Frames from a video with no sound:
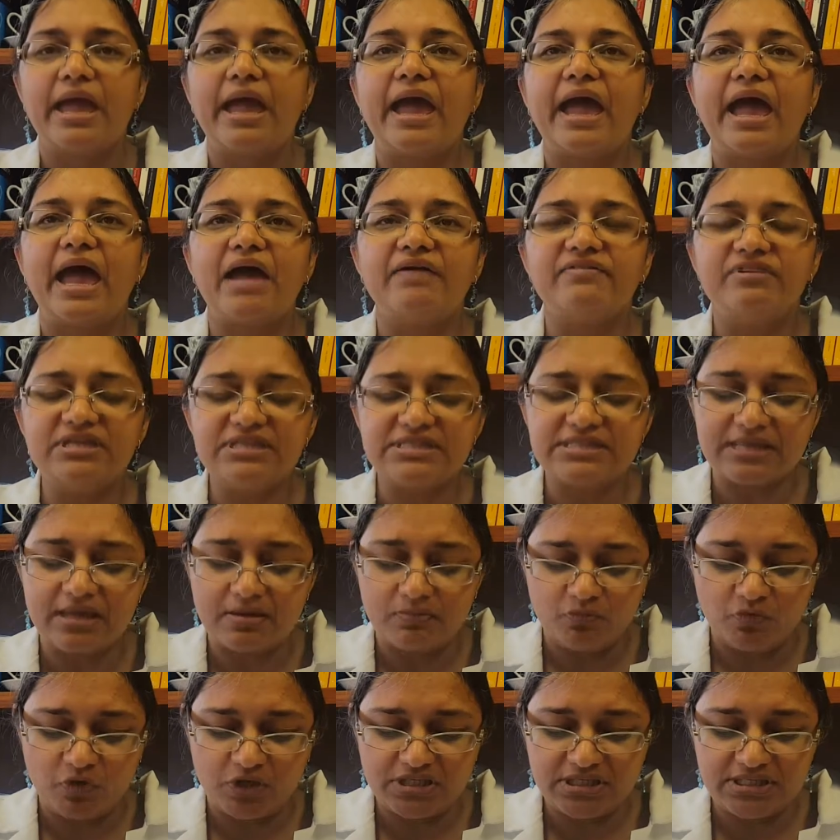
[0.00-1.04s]
Having
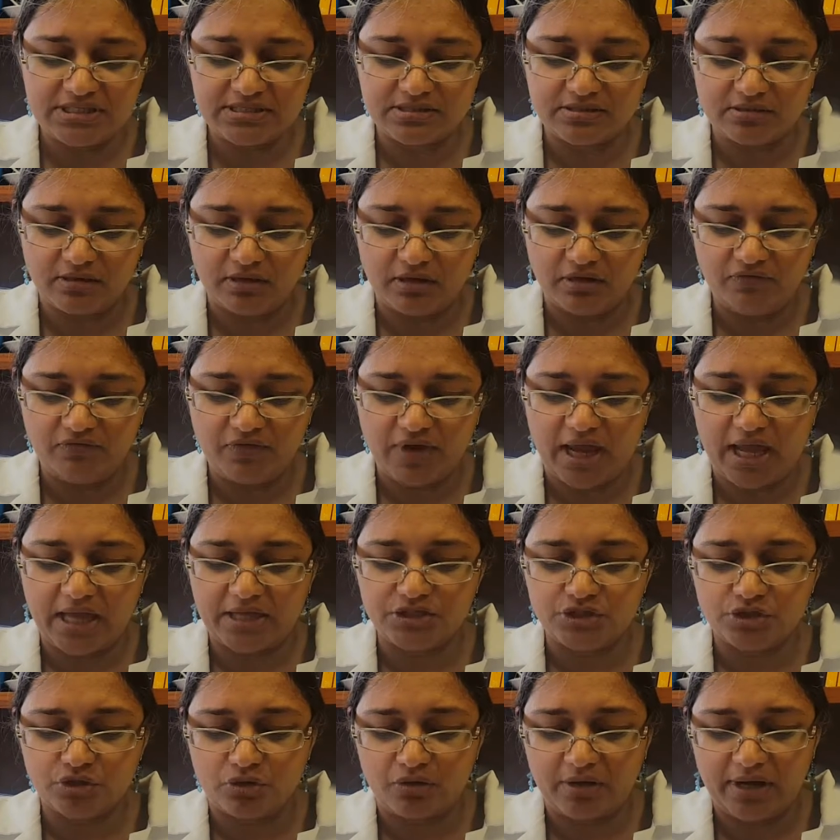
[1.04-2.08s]
someone serve
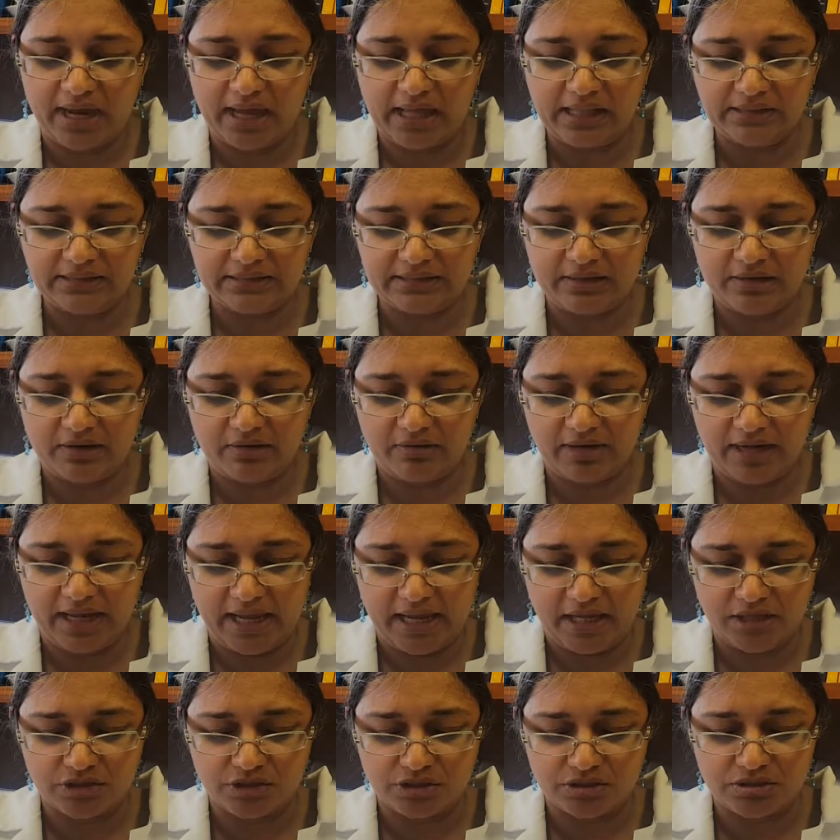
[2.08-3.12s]
as your healthcare
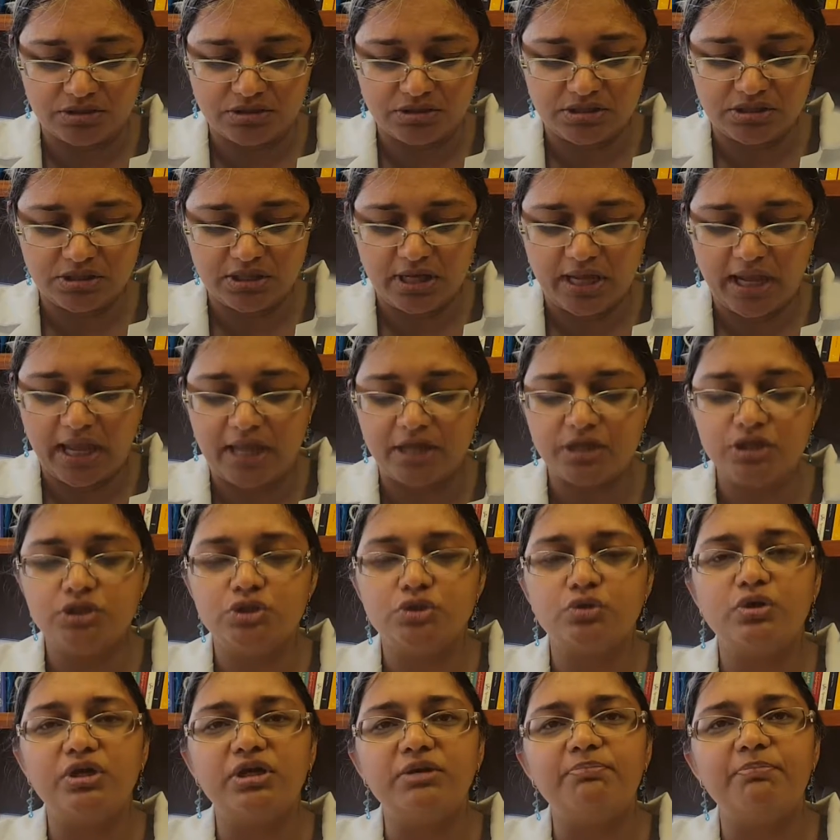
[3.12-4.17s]
agent and
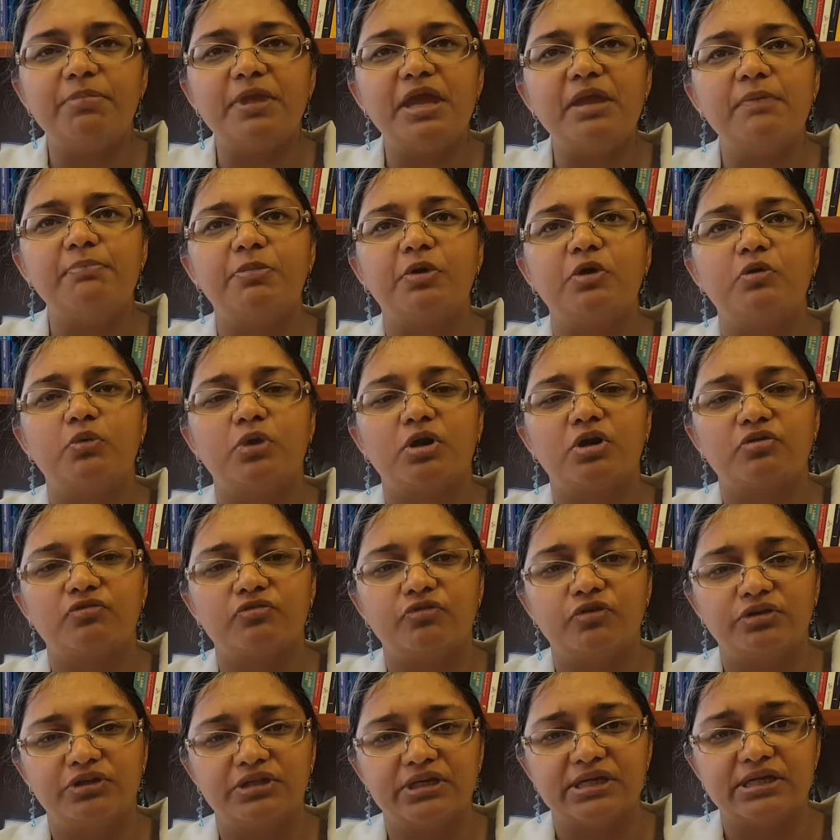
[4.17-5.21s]
doing paperwork
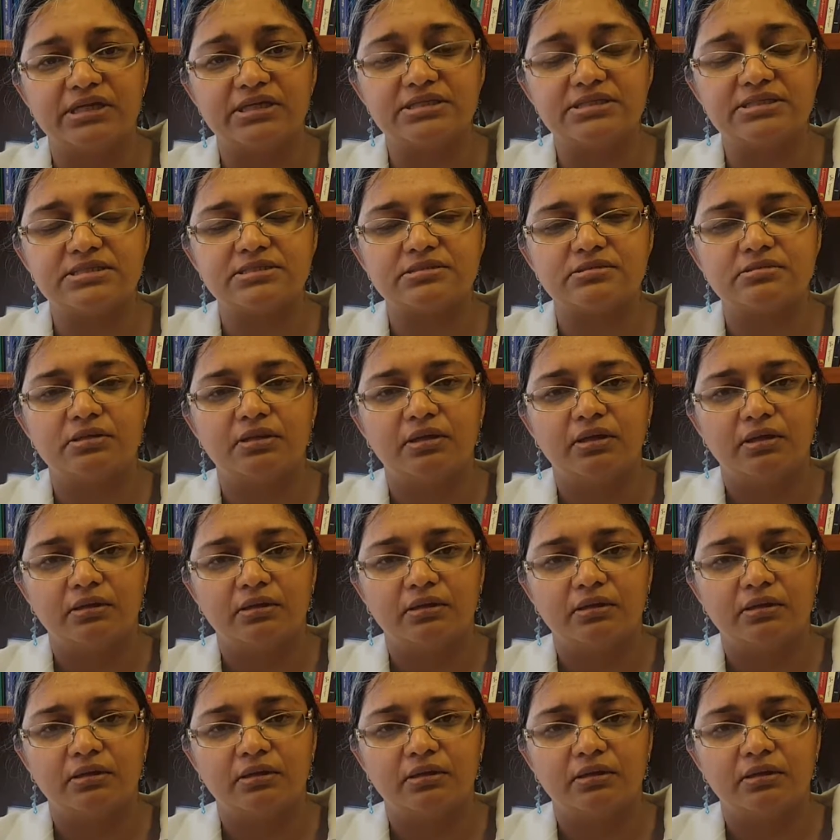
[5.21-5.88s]
for this,